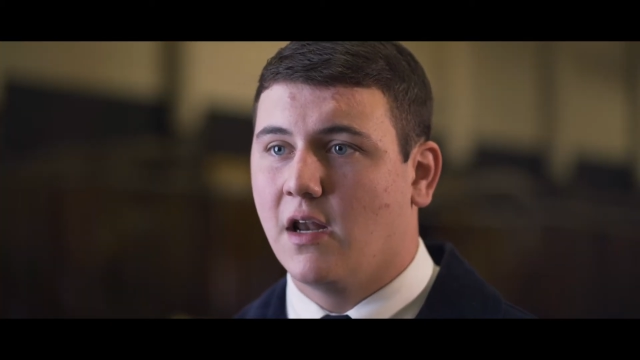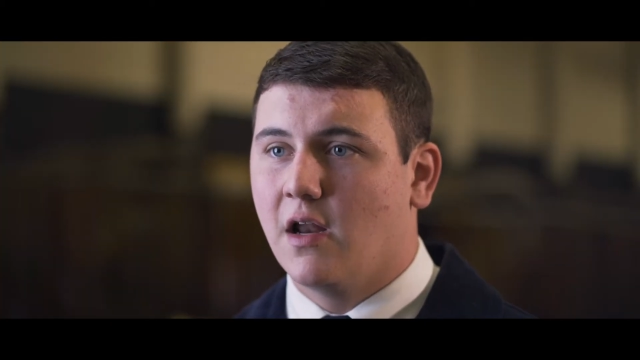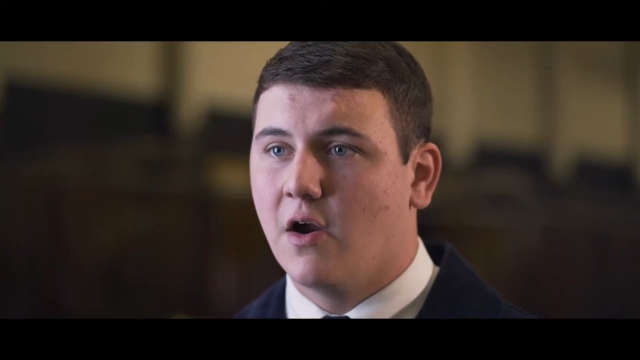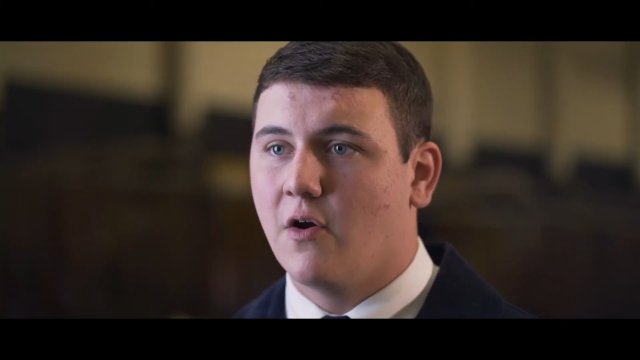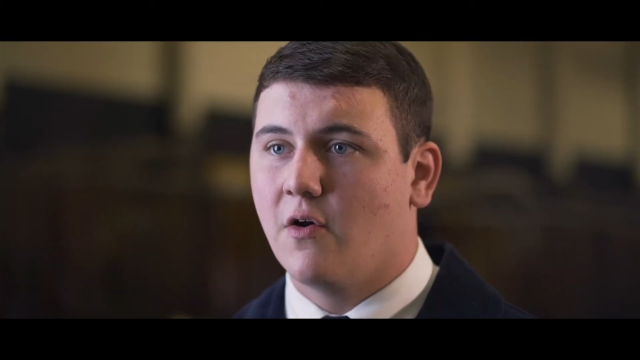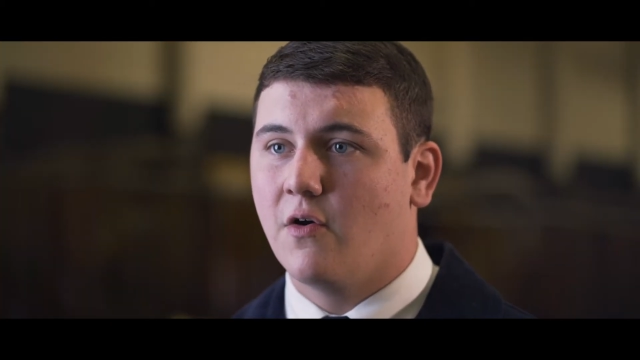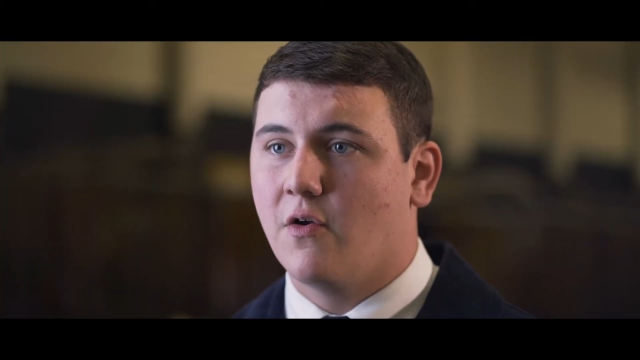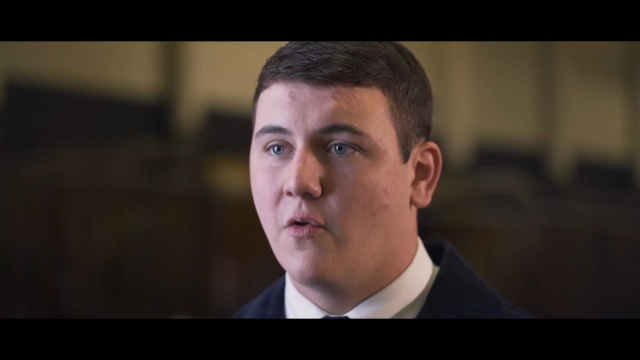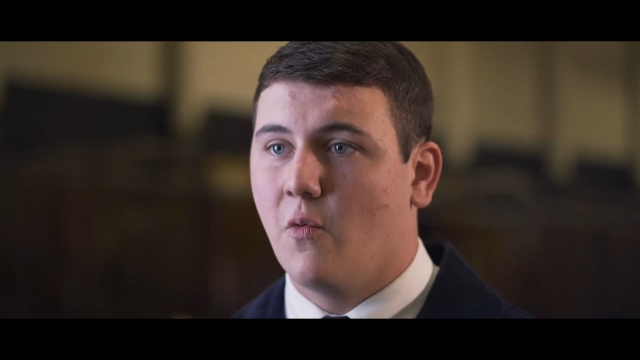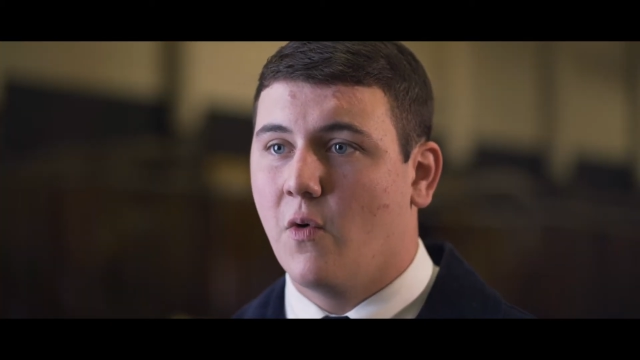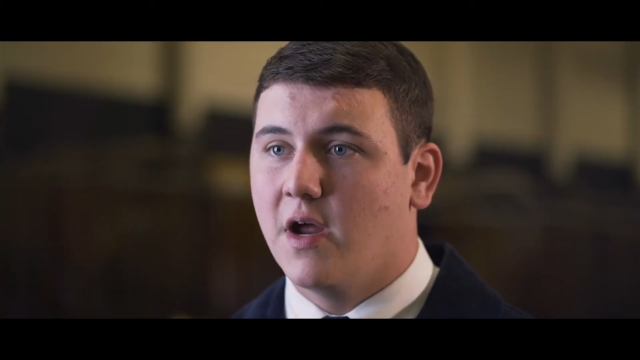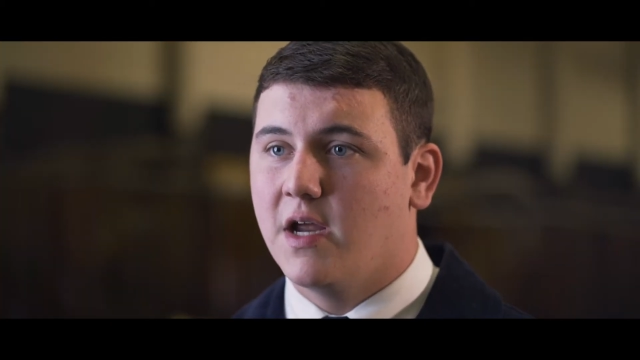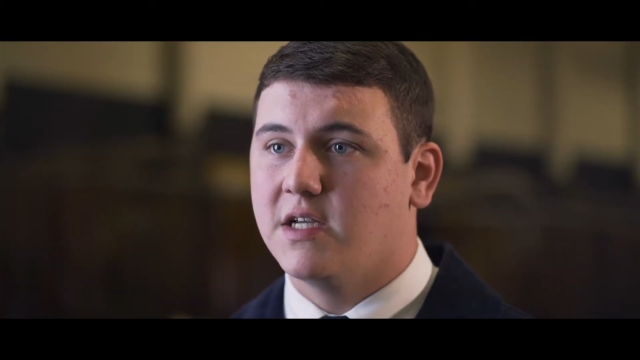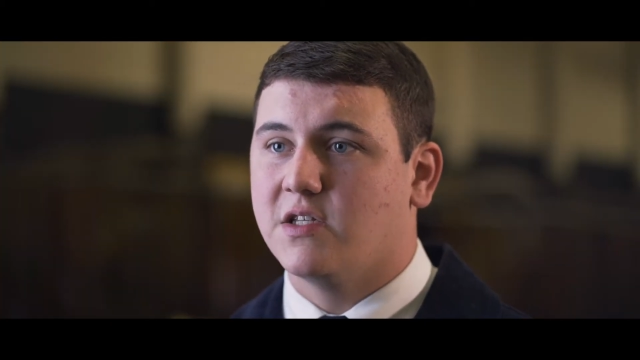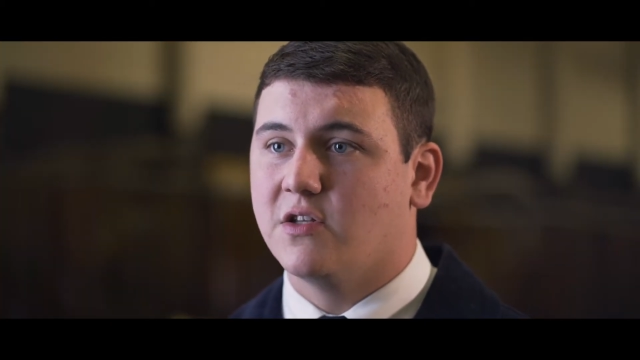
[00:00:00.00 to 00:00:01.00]
learn the
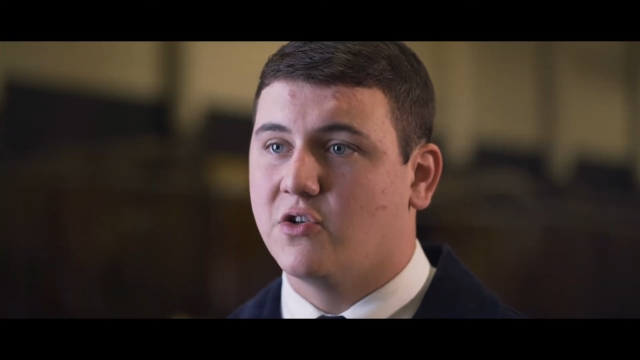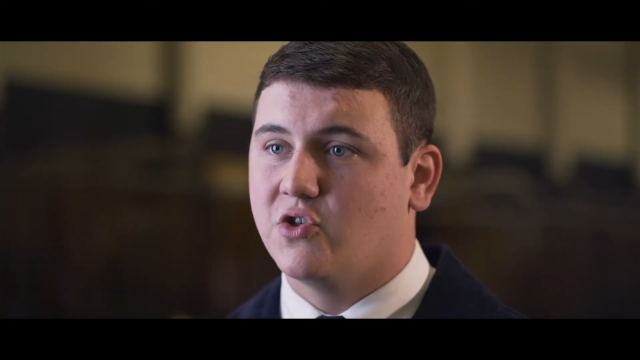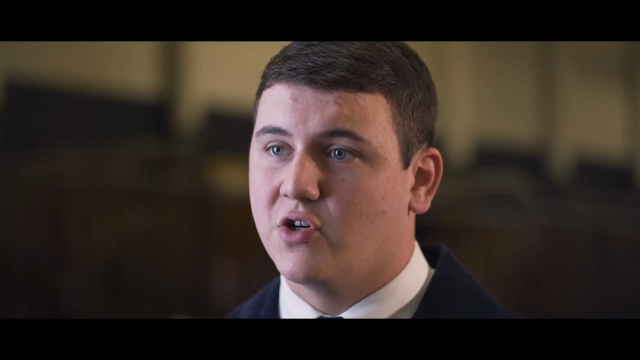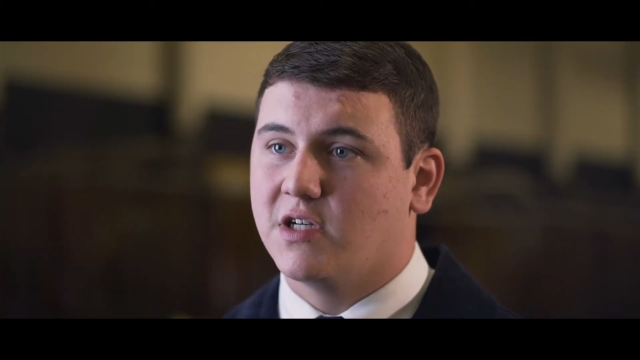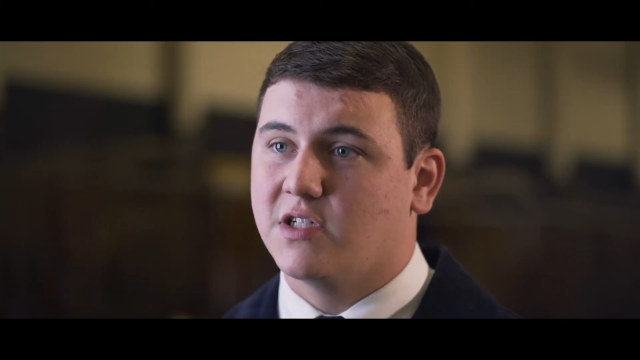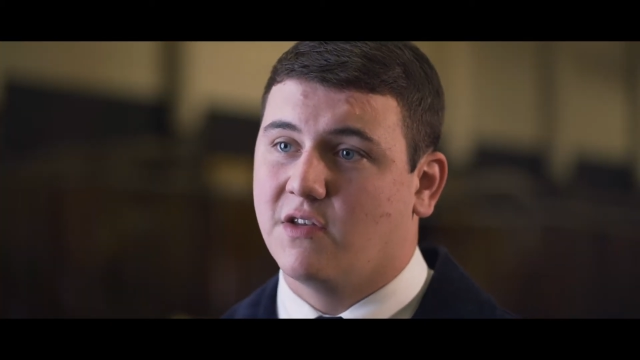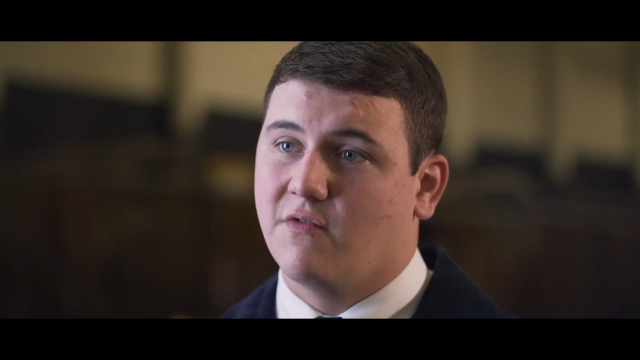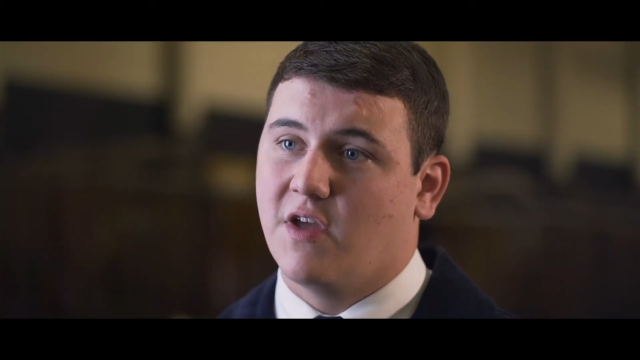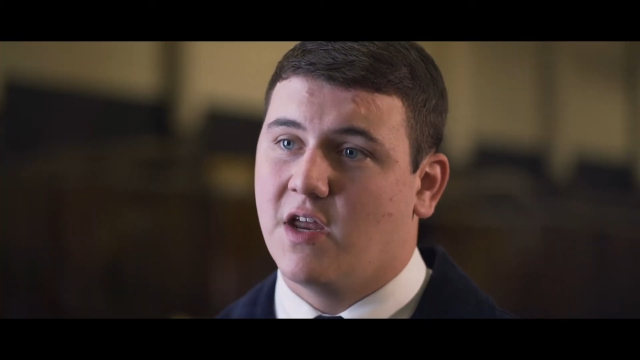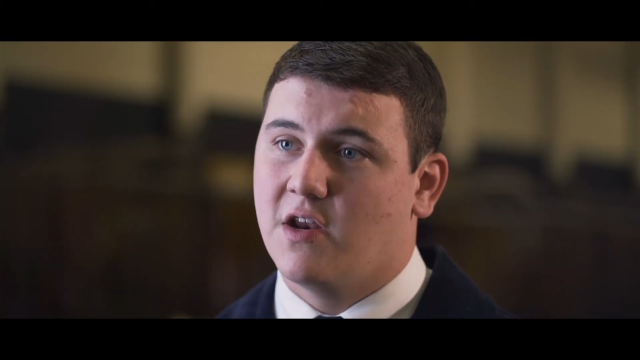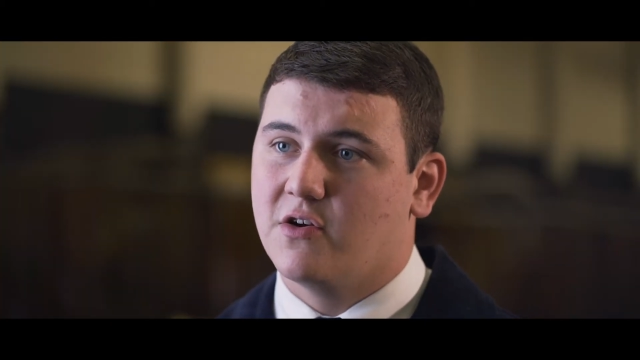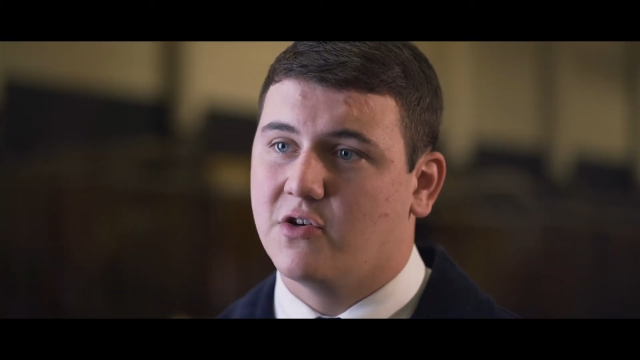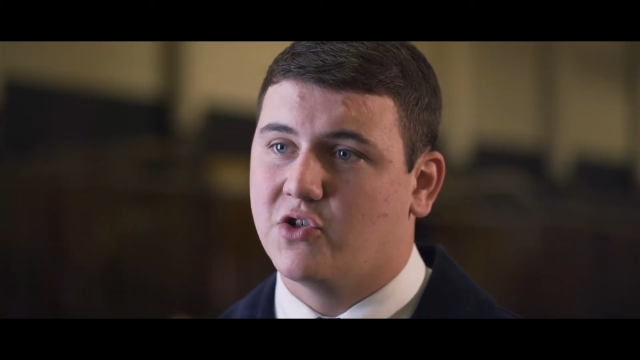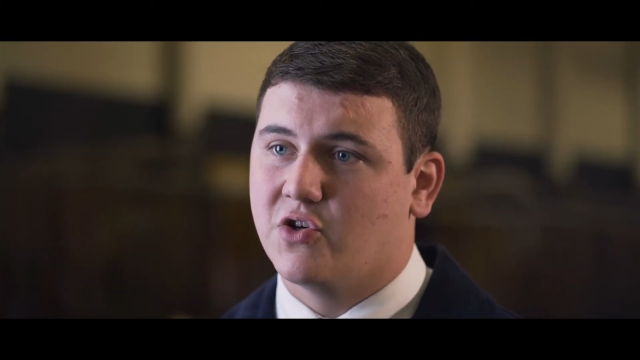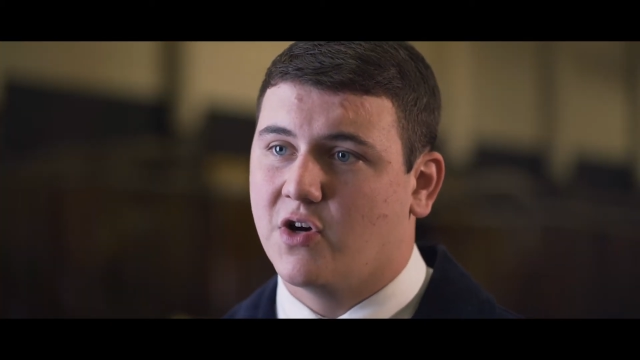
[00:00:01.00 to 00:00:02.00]
ways and the tricks of the
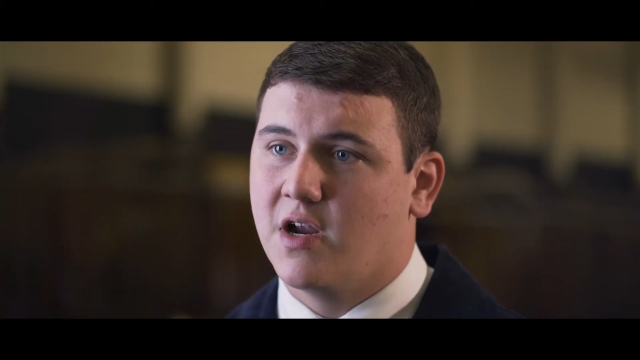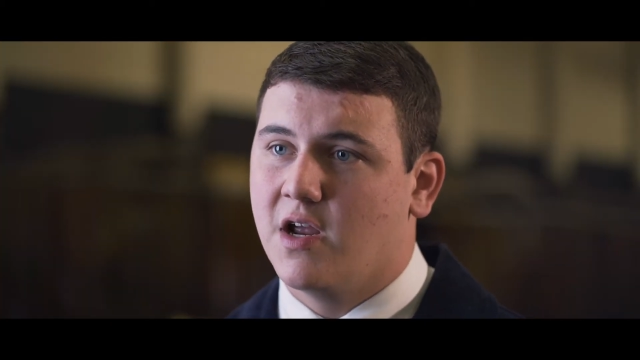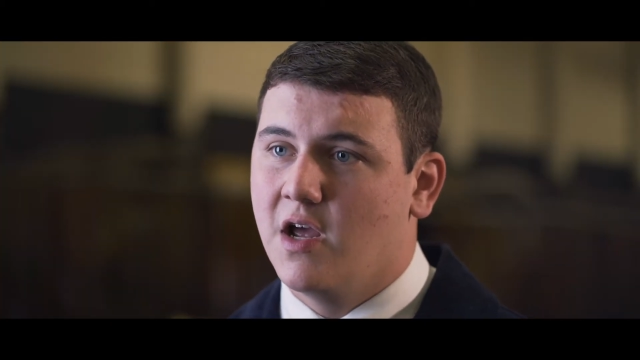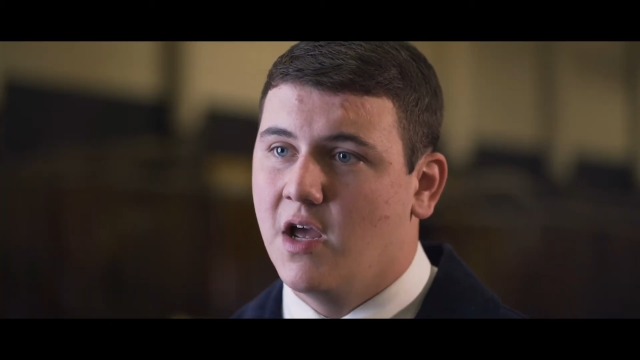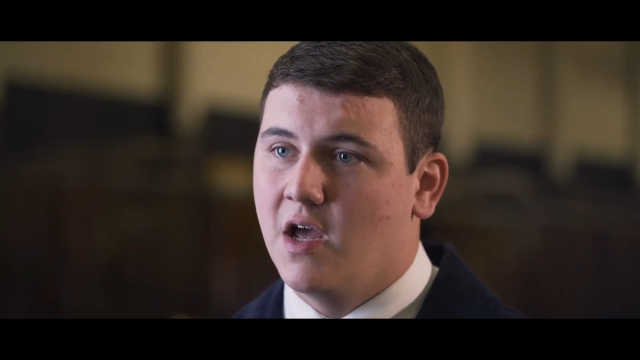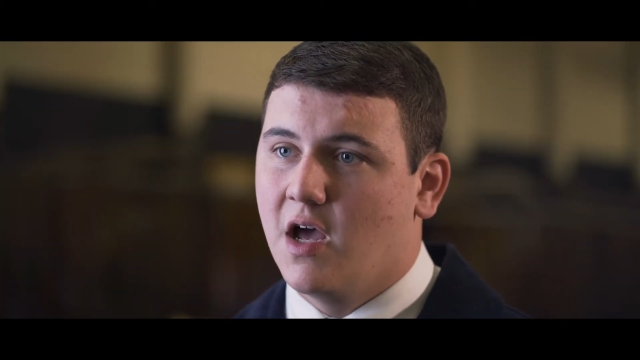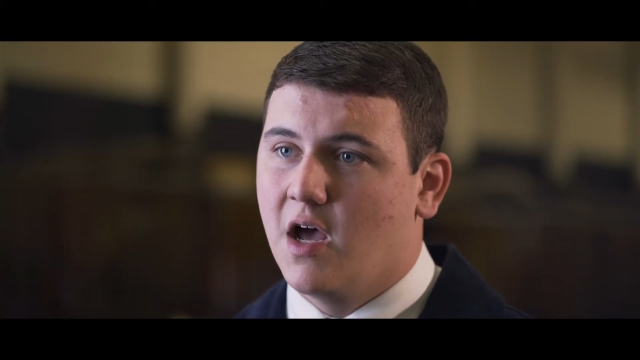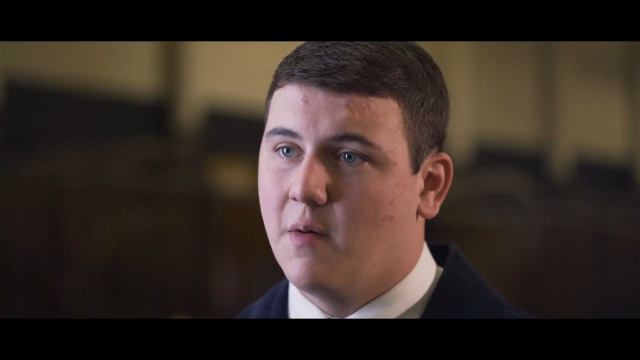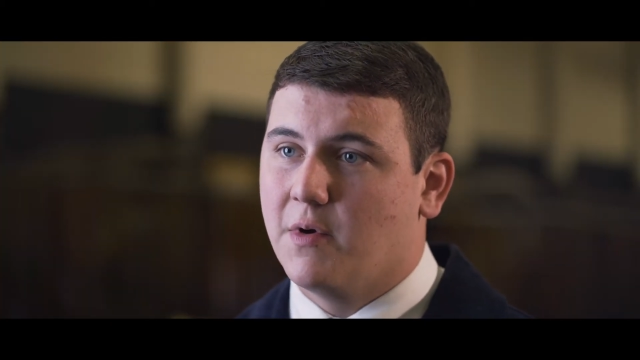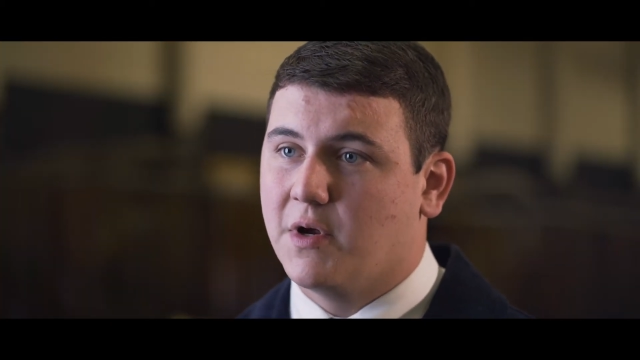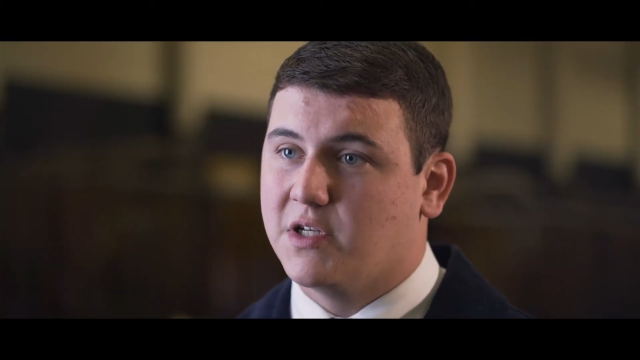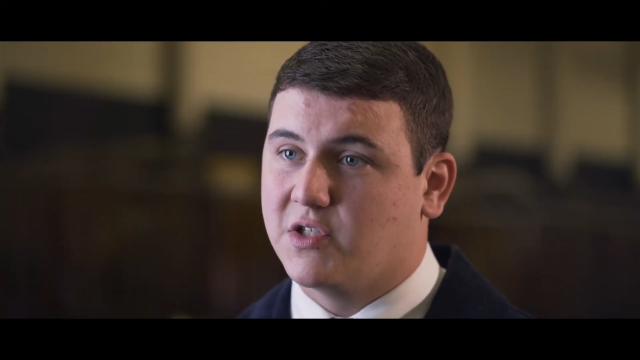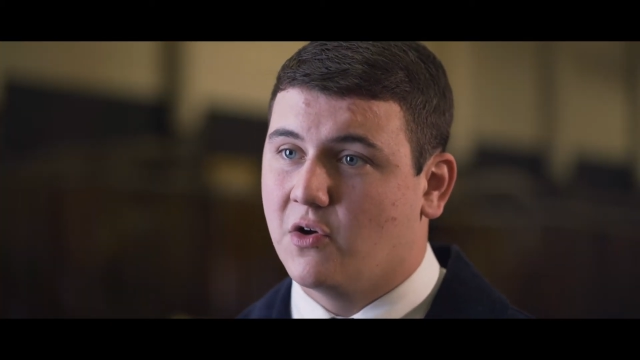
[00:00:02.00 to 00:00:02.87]
industry, because